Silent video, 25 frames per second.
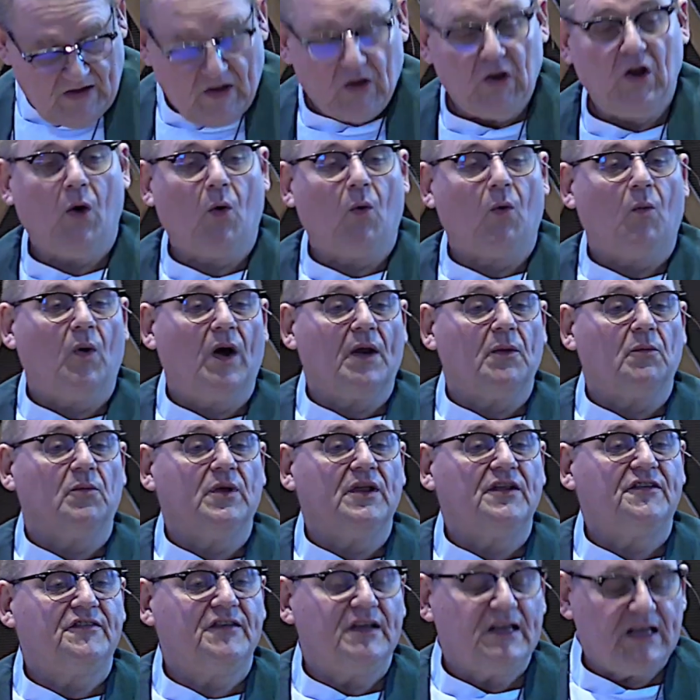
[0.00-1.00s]
No, what
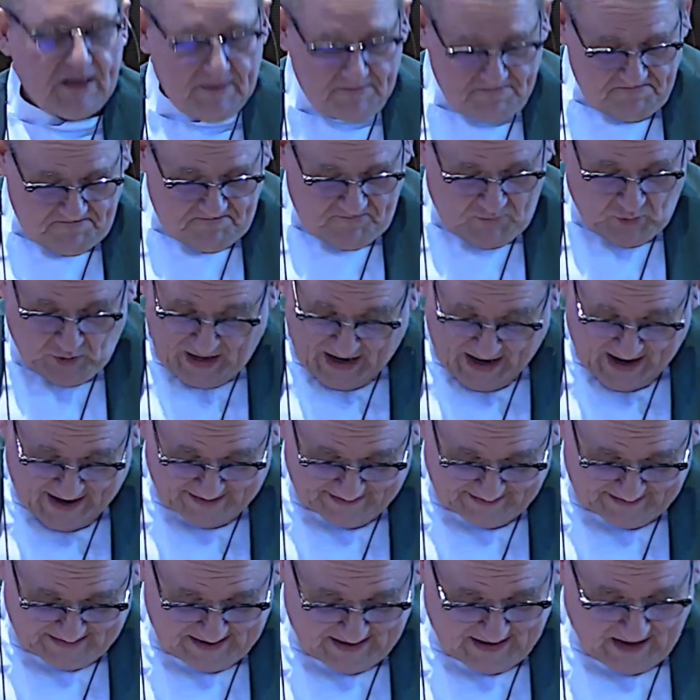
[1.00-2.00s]
we see, what I
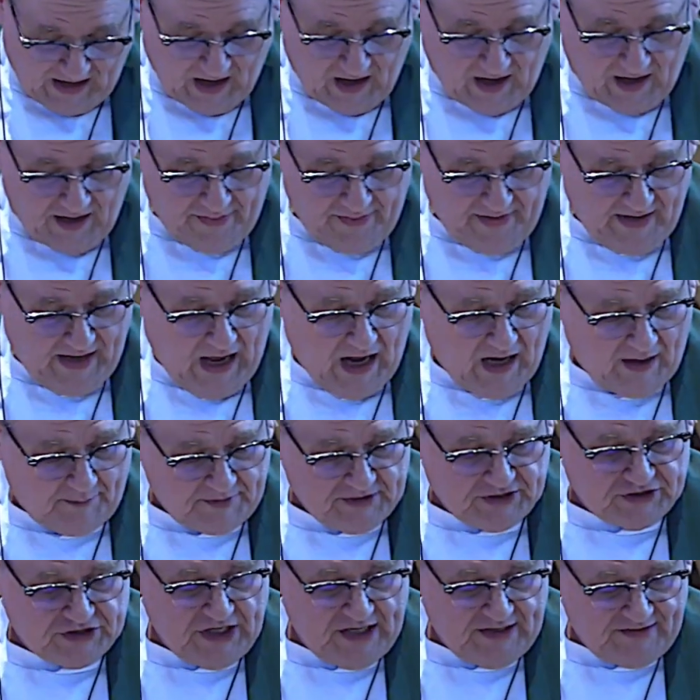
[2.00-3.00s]
see, are the
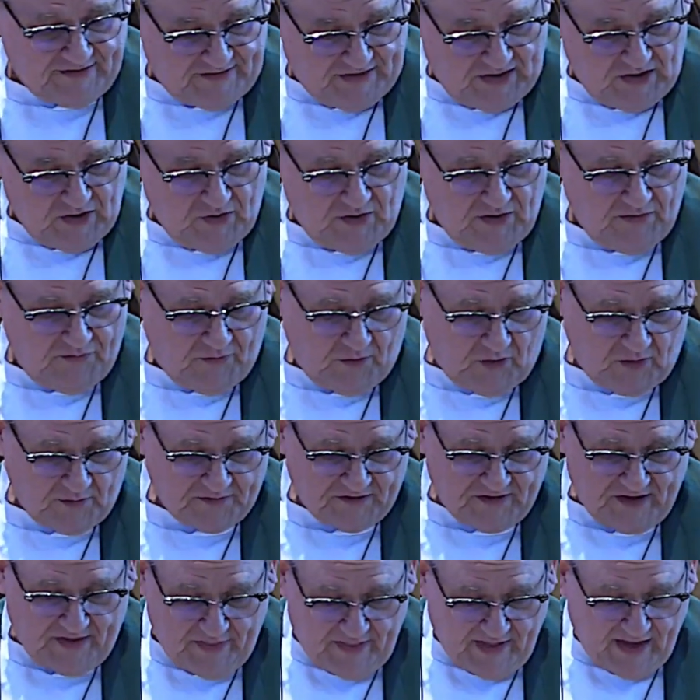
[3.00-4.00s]
RPGs, the
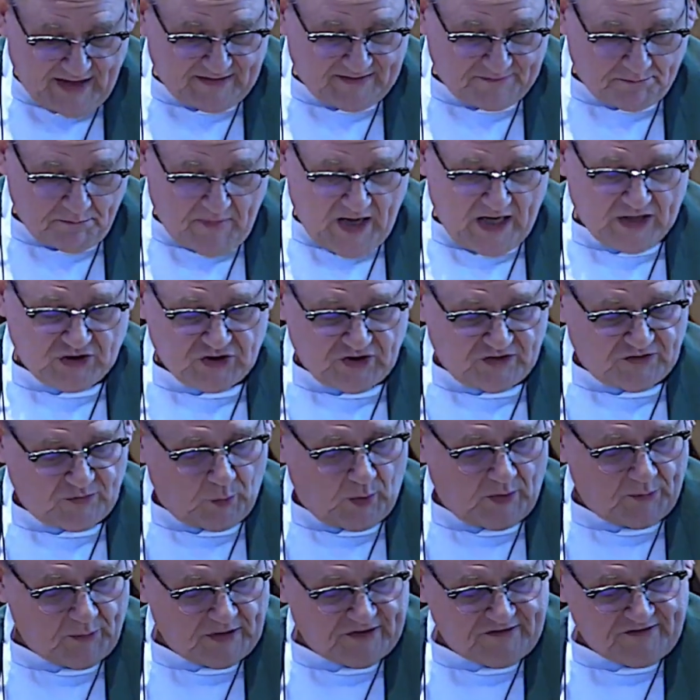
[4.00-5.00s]
uniforms, and that matches
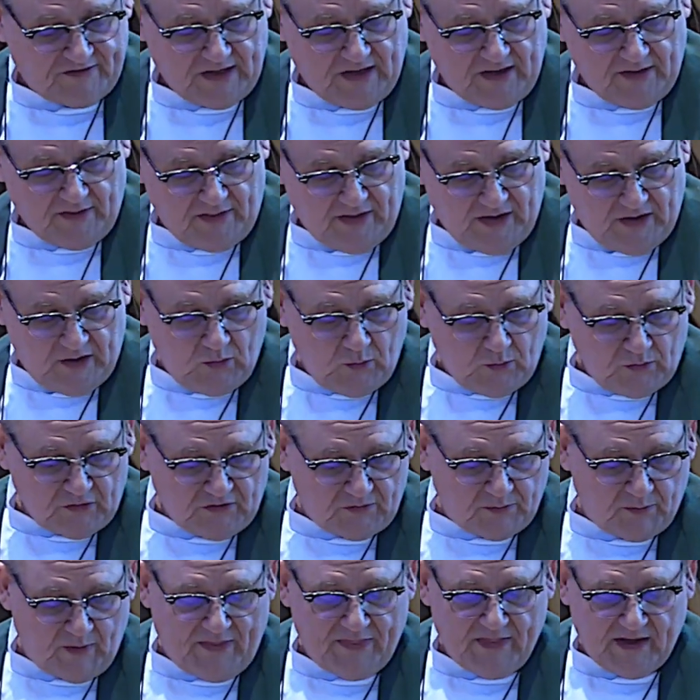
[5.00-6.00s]
what we see in the
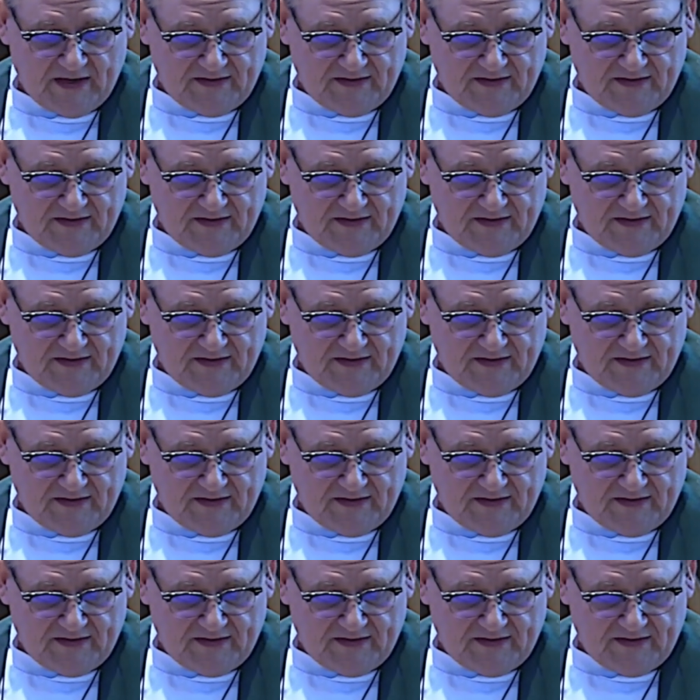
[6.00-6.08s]
news when